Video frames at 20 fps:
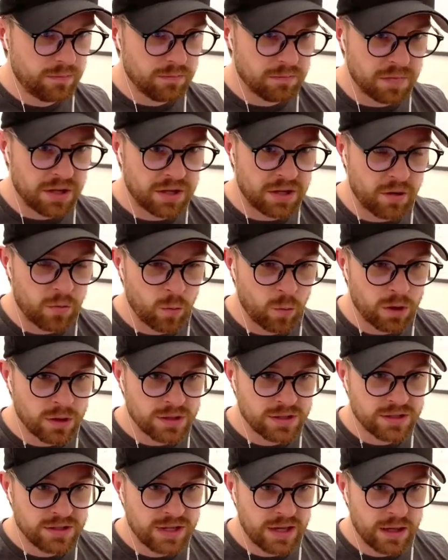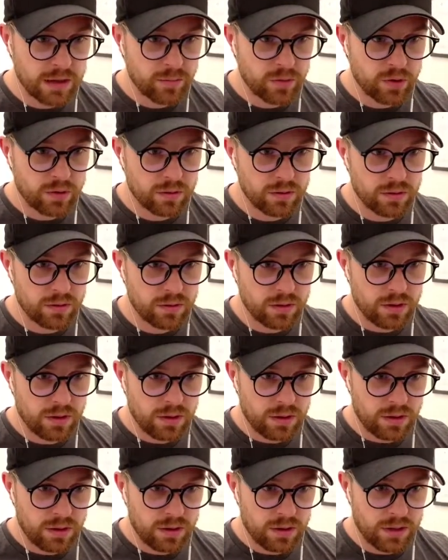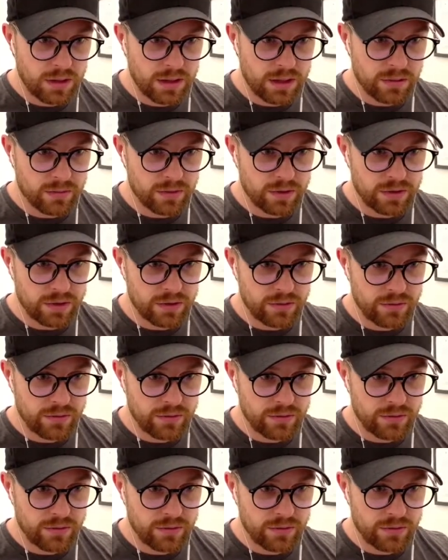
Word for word: Making one stable. And I'm gonna